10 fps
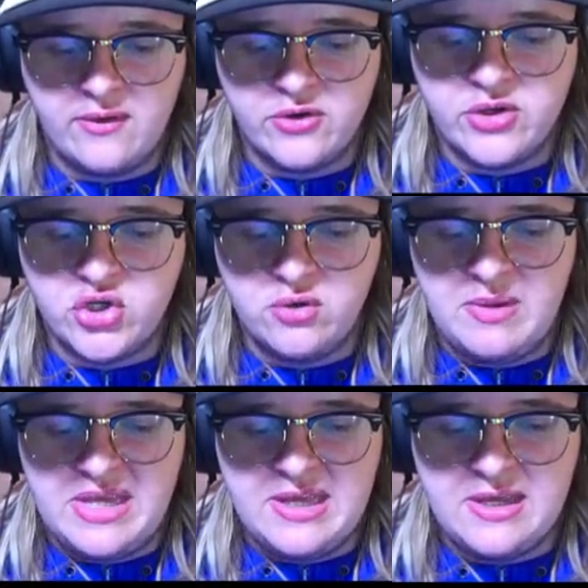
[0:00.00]
There should
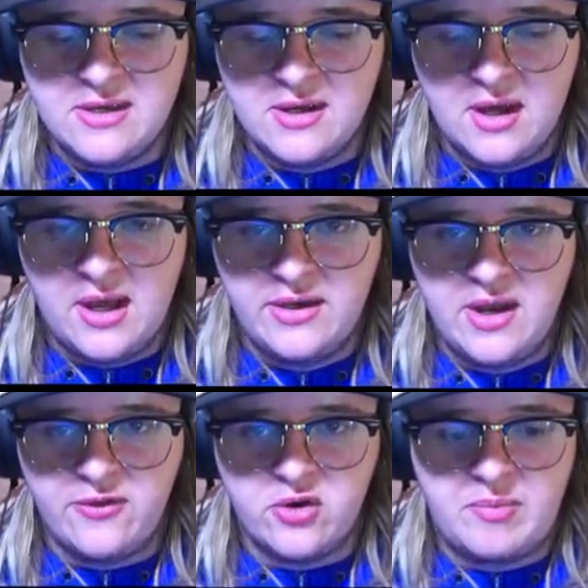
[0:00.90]
be
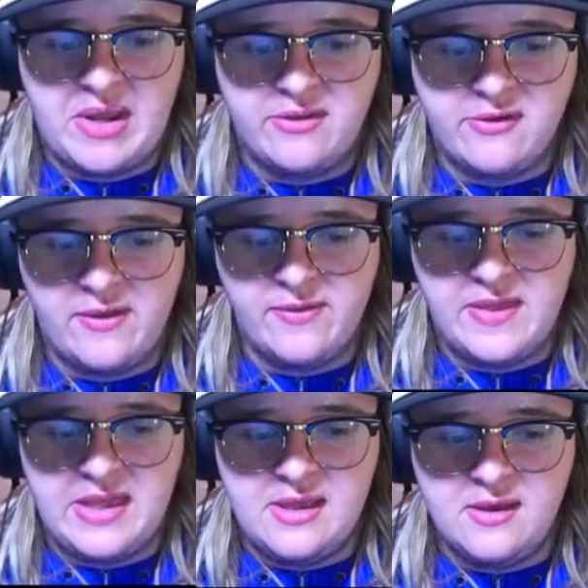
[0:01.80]
another based on
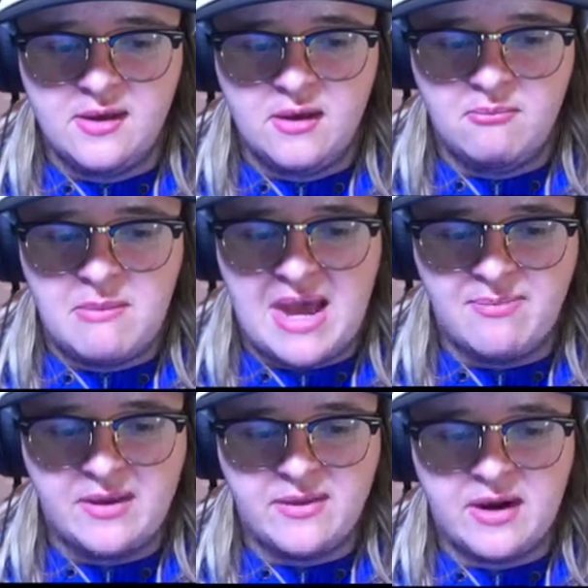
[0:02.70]
the
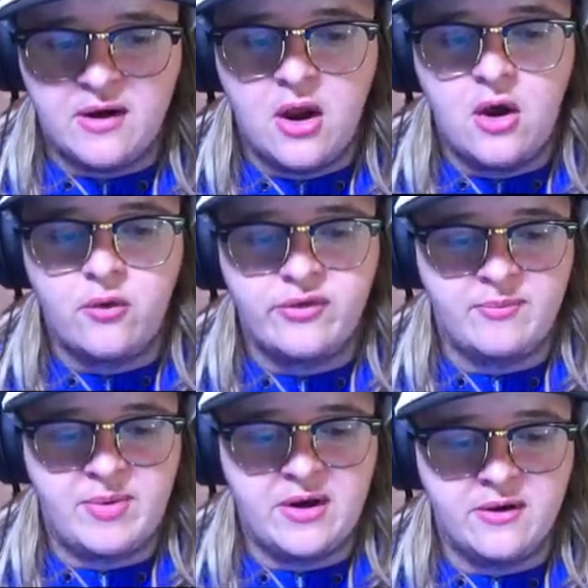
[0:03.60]
mapping there. Oh, it's
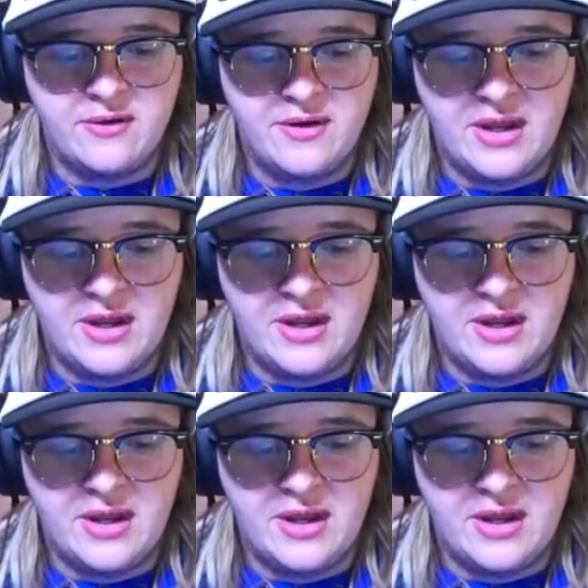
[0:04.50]
up here.